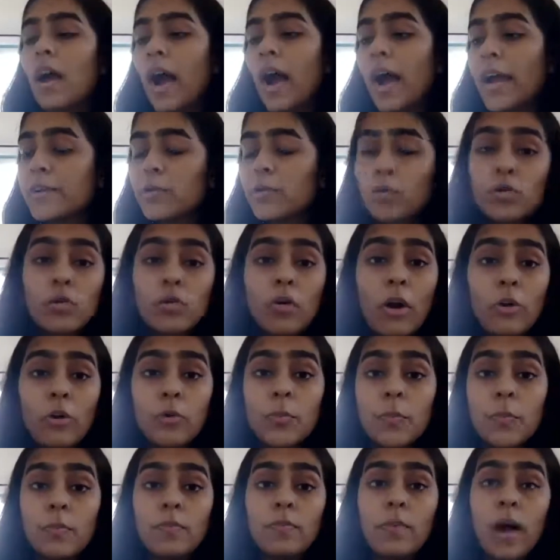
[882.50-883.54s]
I don't know how
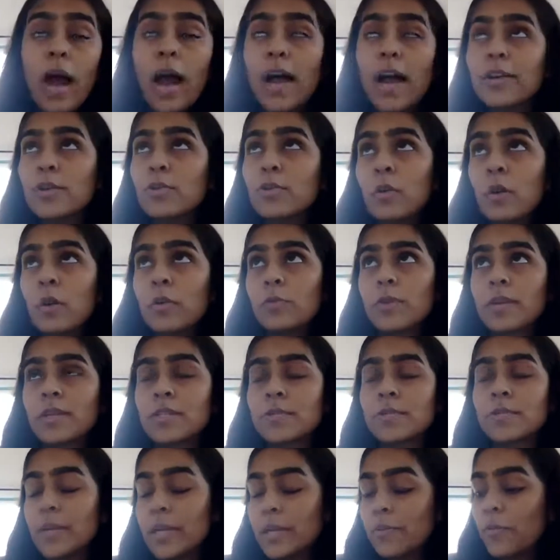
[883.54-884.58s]
to
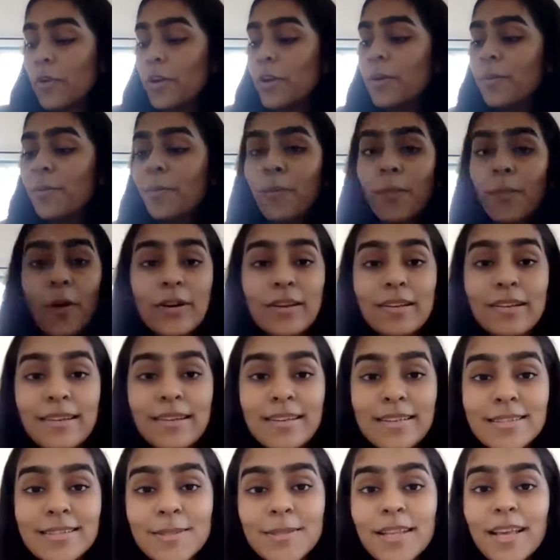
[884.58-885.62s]
explain what a model
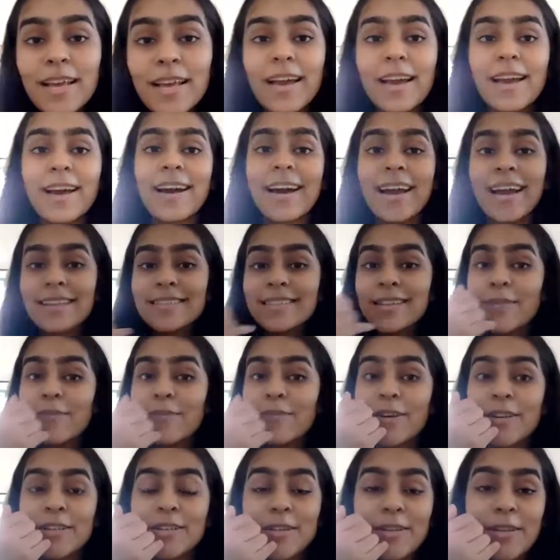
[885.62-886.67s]
is, except
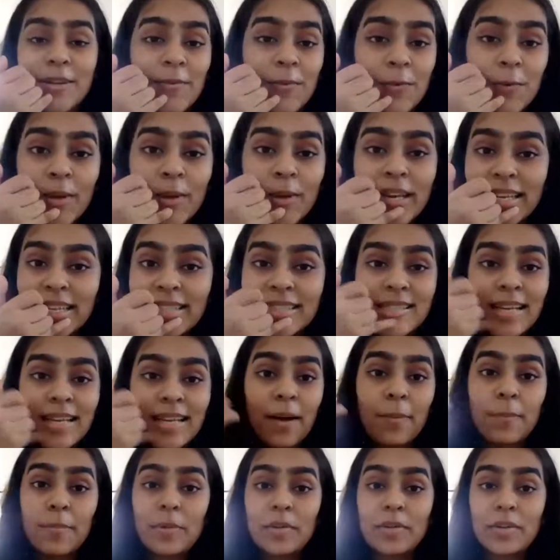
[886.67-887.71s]
for to give you an
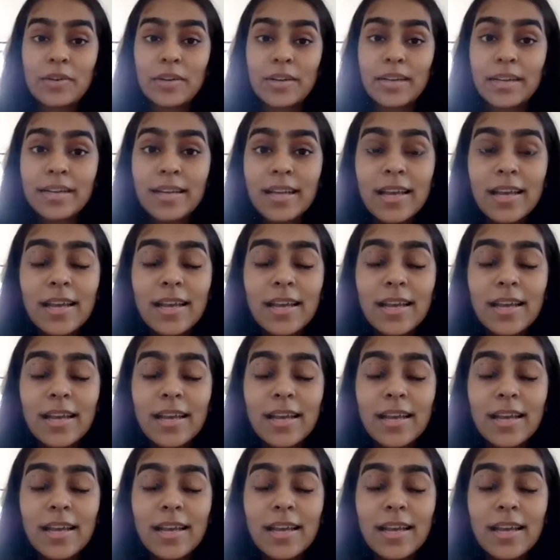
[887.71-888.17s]
example, right?